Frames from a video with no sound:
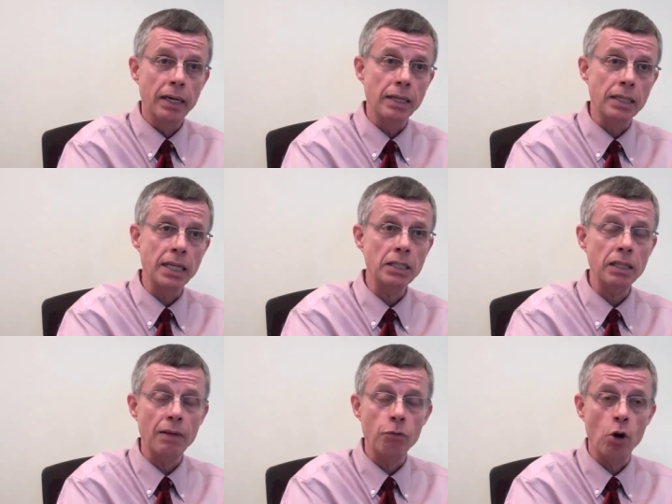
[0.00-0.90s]
It's
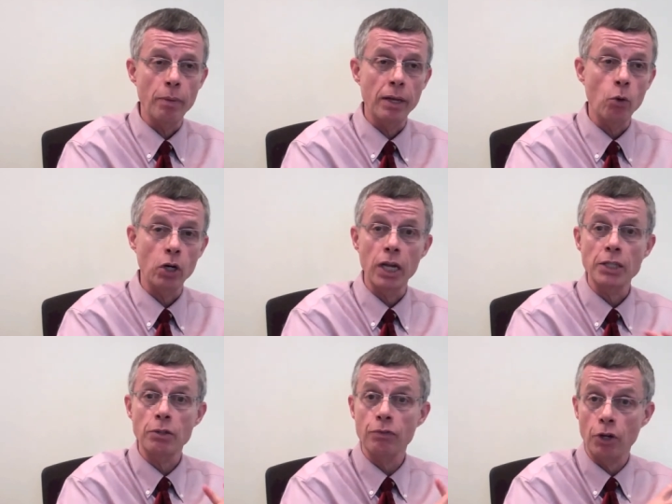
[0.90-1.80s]
essentially they form an
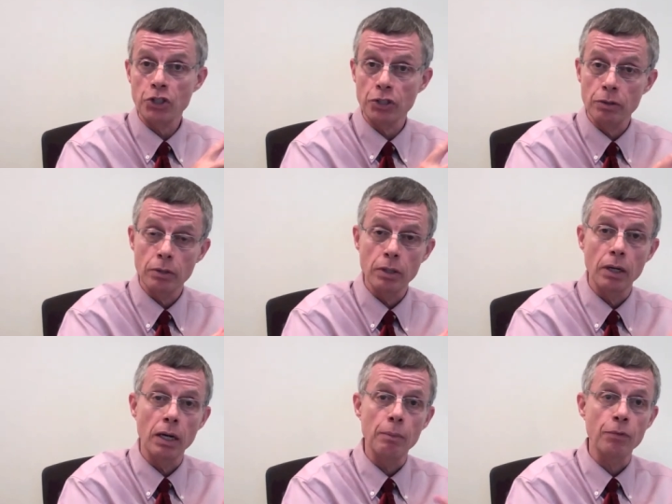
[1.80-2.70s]
organizing function
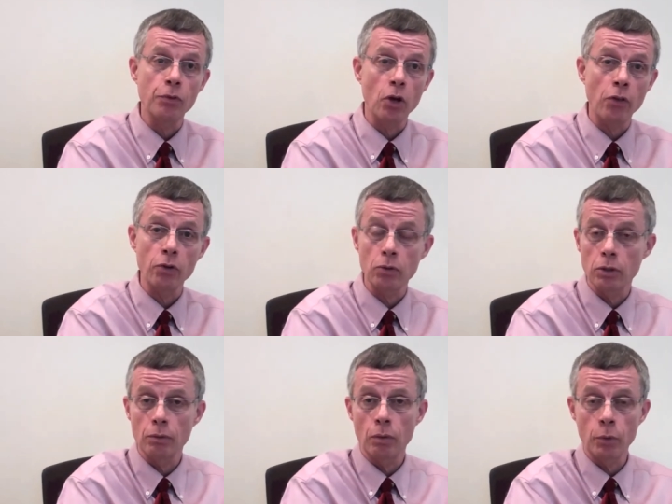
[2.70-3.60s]
um, for other,
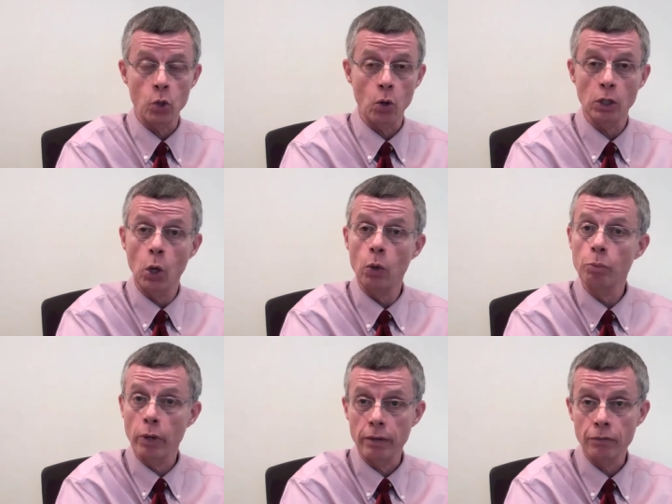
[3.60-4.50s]
what we call lower
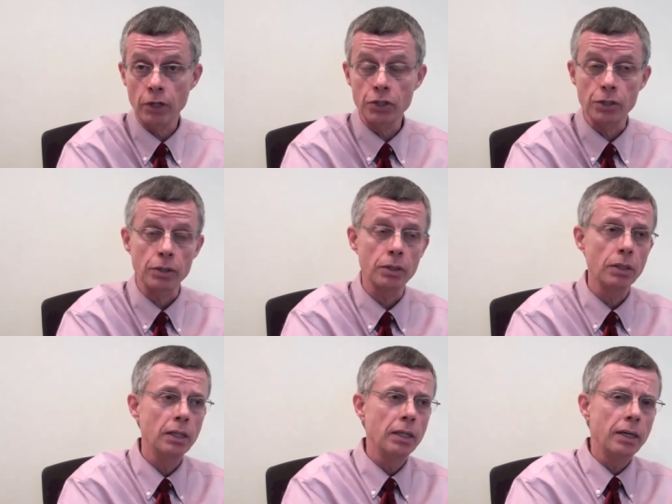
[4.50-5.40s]
brain functions.
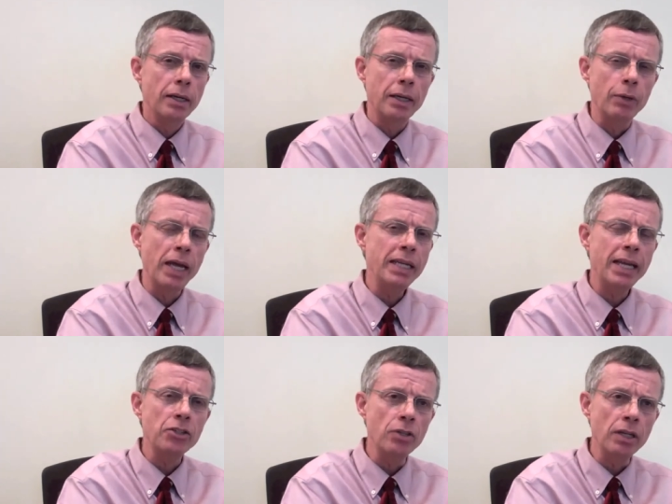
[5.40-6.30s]
Now in A
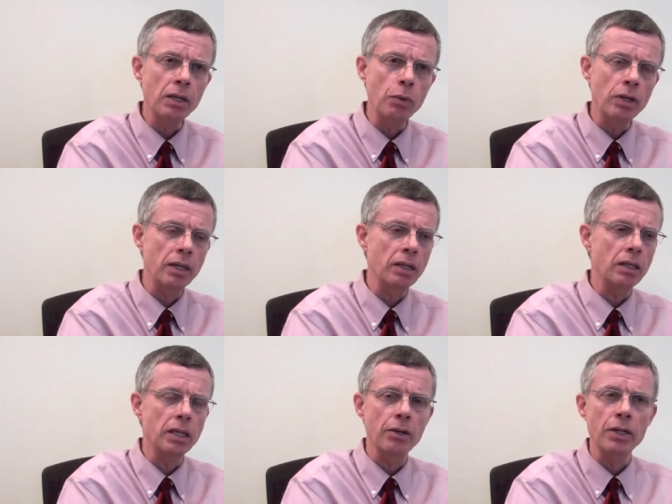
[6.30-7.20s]
D H D, we think
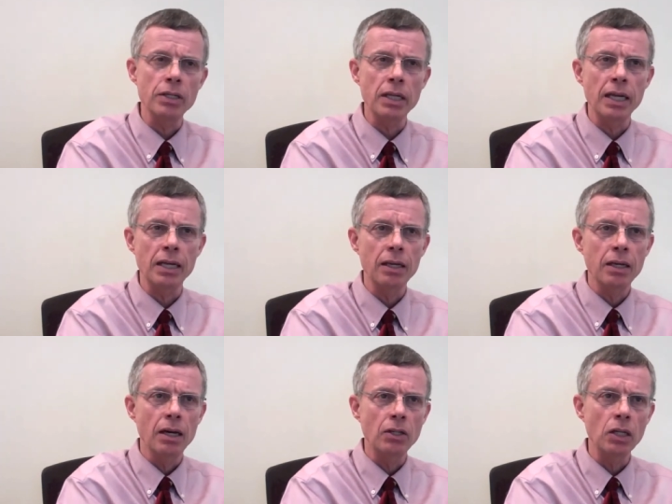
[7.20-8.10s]
that there is
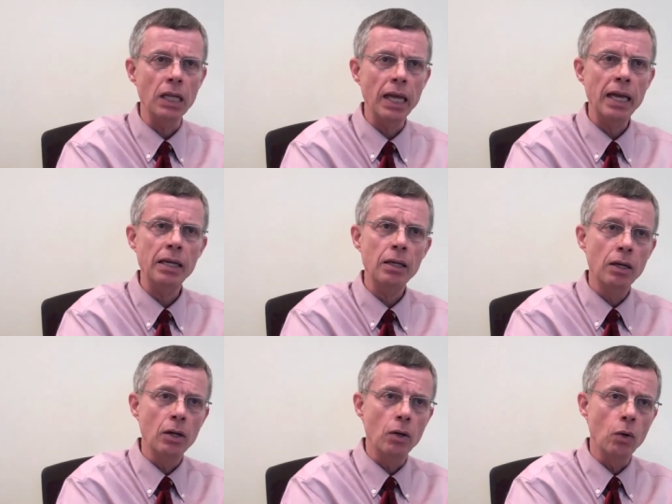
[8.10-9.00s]
a delay
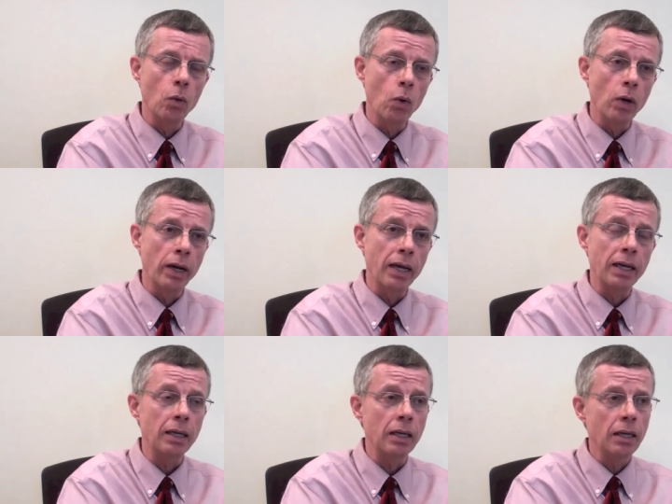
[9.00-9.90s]
or
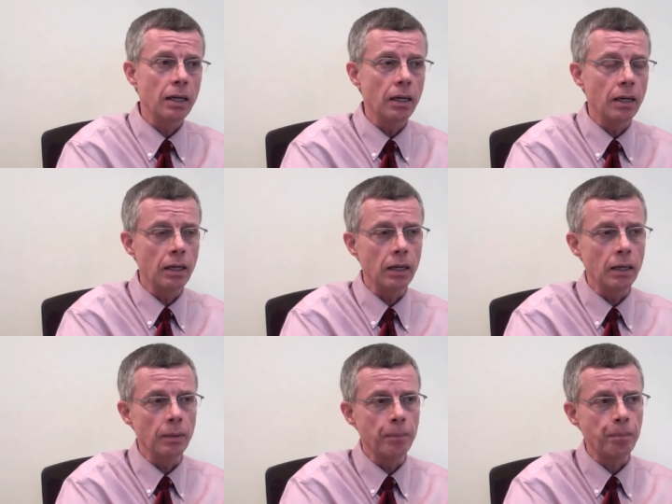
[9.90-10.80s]
a, uh,